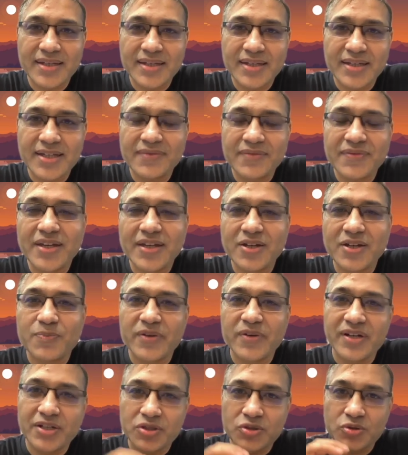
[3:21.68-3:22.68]
giving a
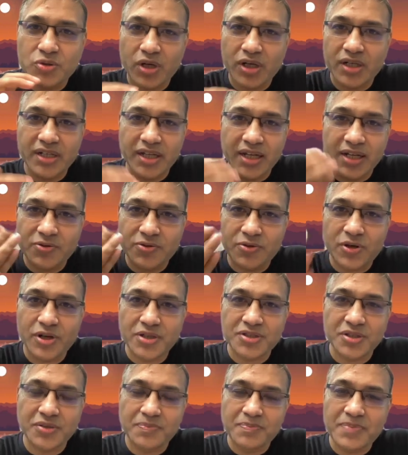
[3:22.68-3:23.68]
very short
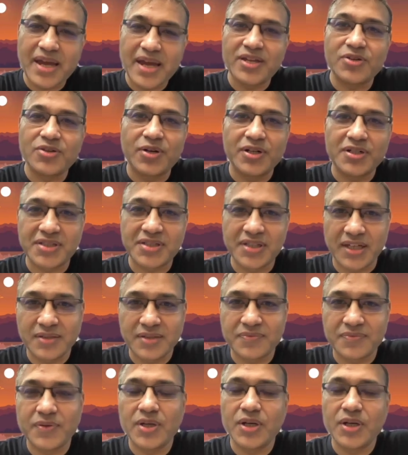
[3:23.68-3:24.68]
introduction by
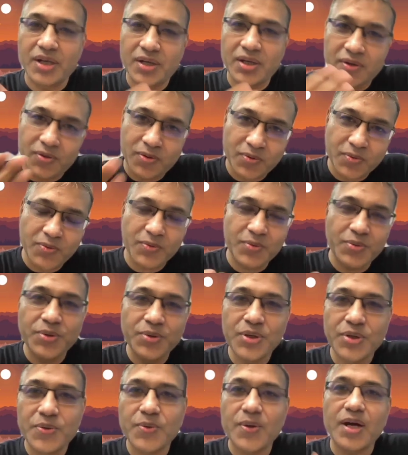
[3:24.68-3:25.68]
yourself, who
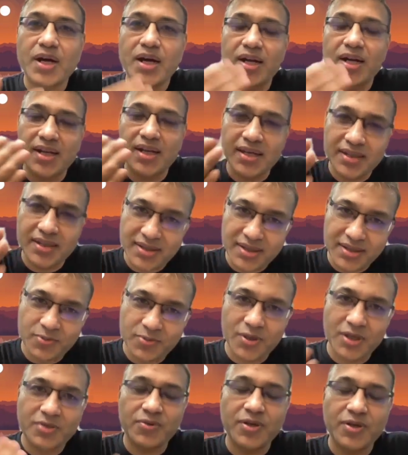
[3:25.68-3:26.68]
you are, like
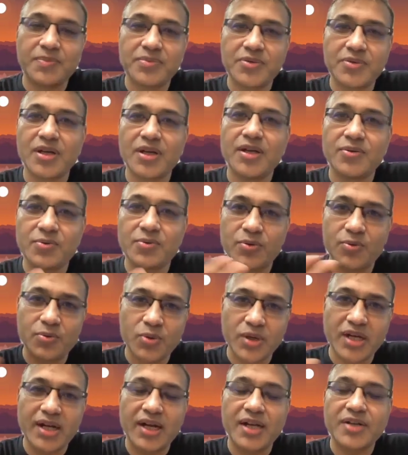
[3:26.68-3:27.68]
what you have done,
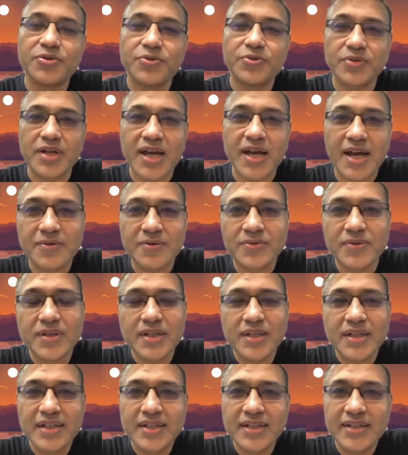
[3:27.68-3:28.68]
where are you now,
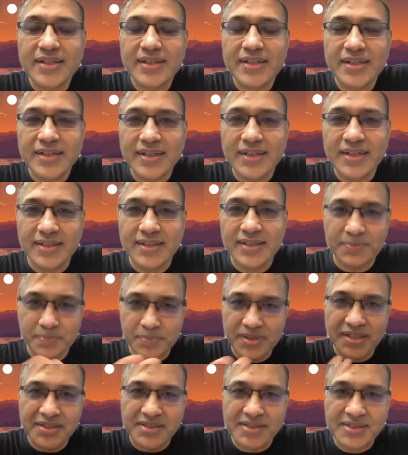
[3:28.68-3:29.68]

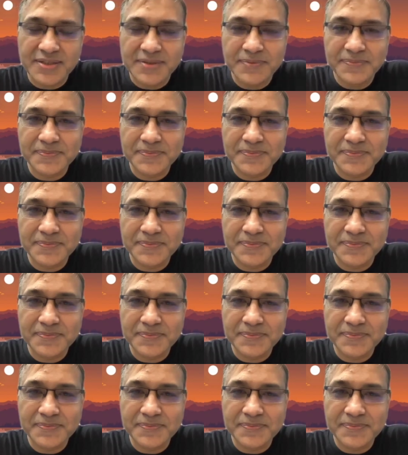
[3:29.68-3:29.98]
please.